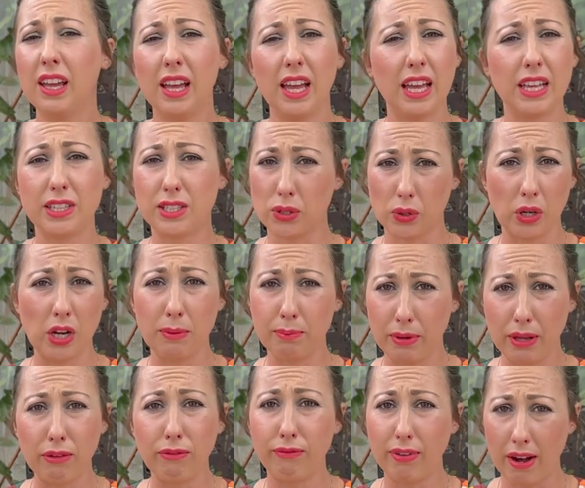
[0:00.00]
is going to
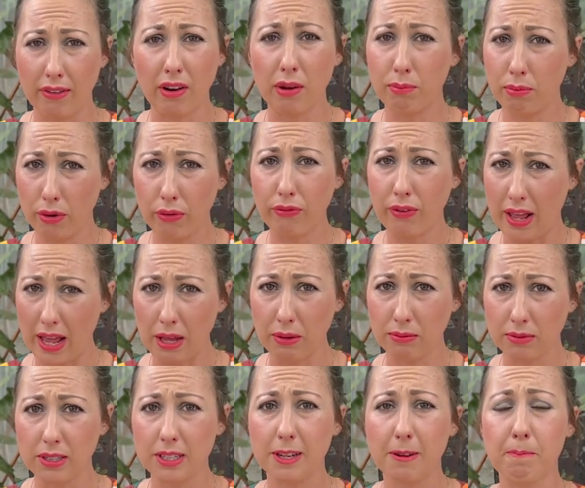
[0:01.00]
be very
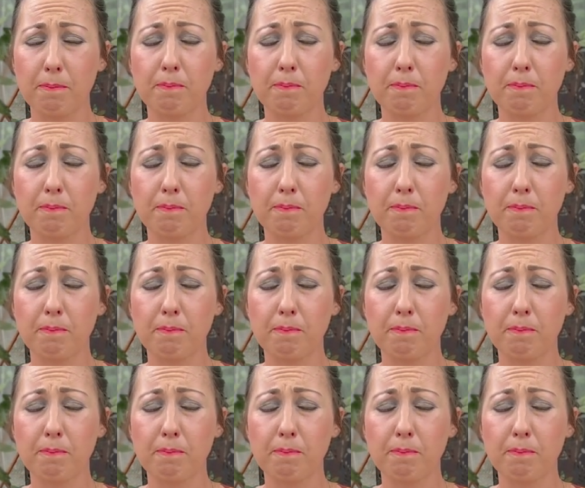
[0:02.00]
profound.